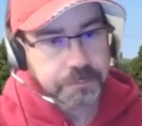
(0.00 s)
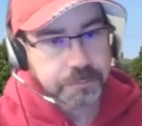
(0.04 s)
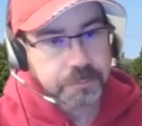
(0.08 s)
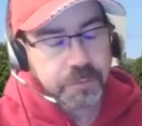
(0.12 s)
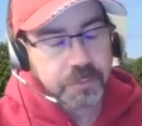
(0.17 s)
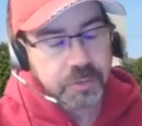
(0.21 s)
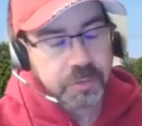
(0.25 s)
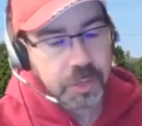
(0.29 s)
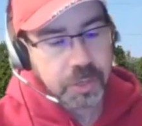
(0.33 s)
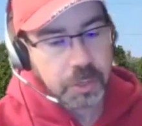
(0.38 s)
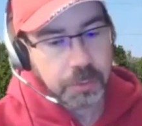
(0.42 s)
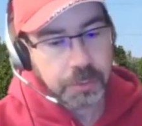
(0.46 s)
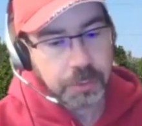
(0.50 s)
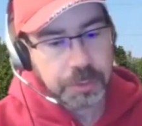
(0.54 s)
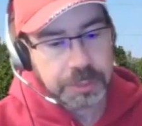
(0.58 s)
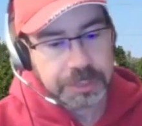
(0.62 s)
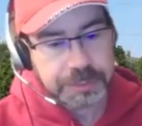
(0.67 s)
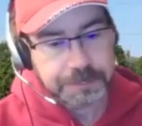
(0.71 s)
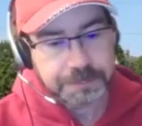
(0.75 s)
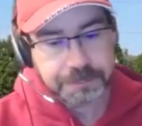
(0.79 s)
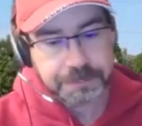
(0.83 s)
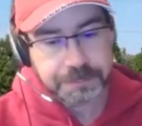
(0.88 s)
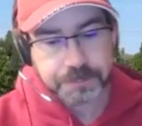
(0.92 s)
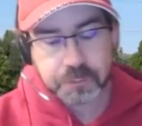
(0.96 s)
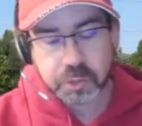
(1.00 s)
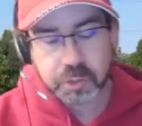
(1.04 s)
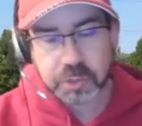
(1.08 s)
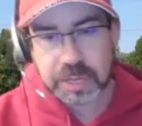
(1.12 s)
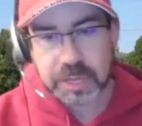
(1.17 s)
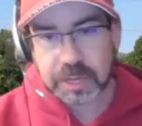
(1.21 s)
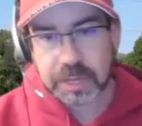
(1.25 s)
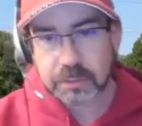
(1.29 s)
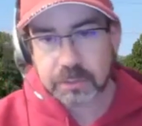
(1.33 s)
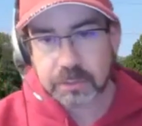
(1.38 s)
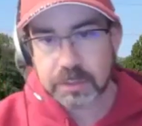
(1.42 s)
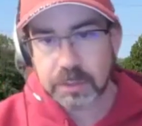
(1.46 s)
So
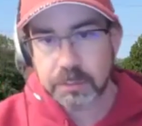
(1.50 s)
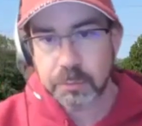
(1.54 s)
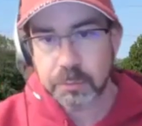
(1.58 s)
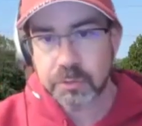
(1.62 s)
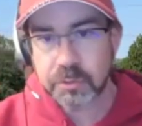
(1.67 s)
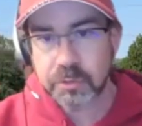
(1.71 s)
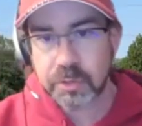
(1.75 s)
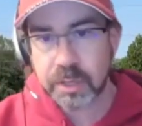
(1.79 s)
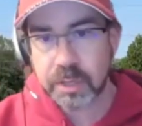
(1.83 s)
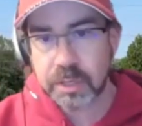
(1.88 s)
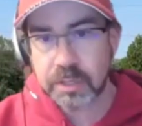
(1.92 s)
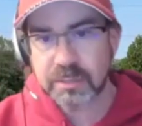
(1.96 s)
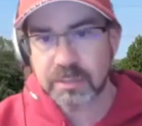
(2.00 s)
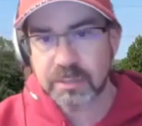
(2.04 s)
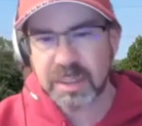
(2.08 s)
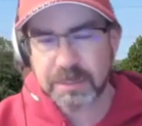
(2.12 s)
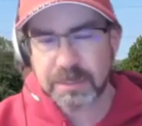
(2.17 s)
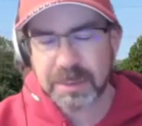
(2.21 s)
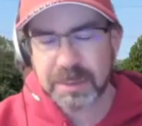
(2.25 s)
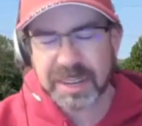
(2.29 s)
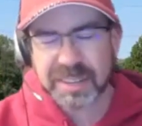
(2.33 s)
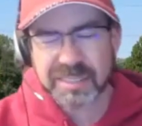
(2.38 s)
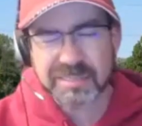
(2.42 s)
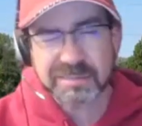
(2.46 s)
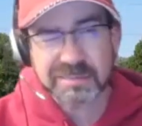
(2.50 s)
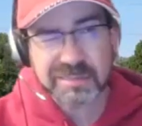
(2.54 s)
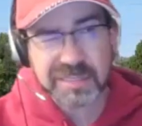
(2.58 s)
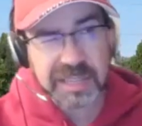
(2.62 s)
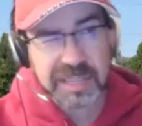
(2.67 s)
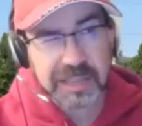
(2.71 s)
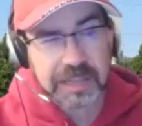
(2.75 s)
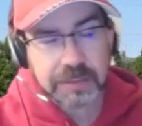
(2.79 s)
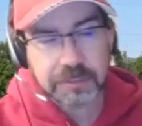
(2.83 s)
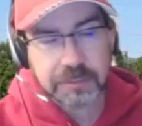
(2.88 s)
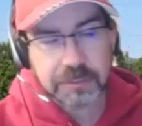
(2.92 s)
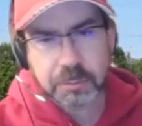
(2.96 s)
yeah, it was about a
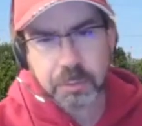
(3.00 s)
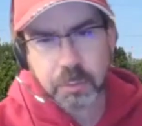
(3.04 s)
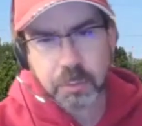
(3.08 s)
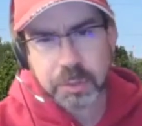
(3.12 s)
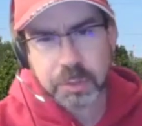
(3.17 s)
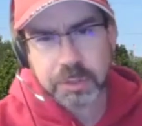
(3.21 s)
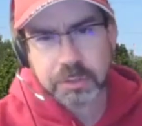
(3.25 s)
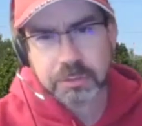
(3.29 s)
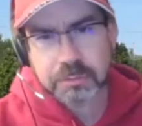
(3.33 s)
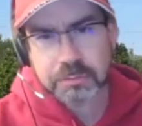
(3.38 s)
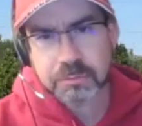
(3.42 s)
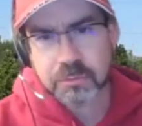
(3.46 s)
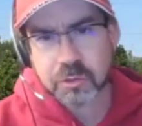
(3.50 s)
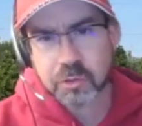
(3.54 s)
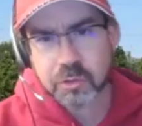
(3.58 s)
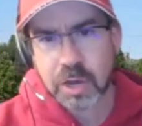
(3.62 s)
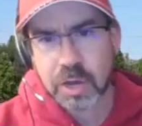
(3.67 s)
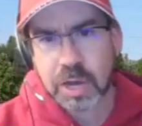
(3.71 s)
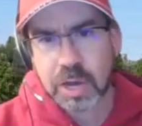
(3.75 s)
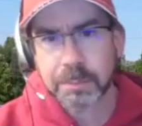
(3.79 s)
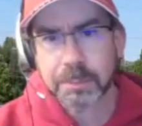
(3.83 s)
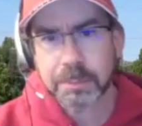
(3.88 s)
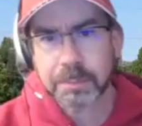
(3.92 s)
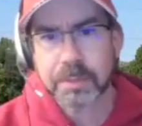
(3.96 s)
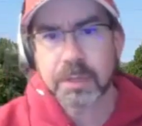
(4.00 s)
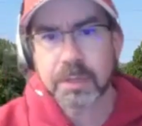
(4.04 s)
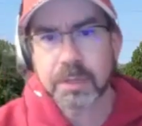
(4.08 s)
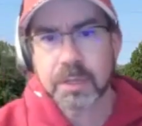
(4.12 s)
11-point drop.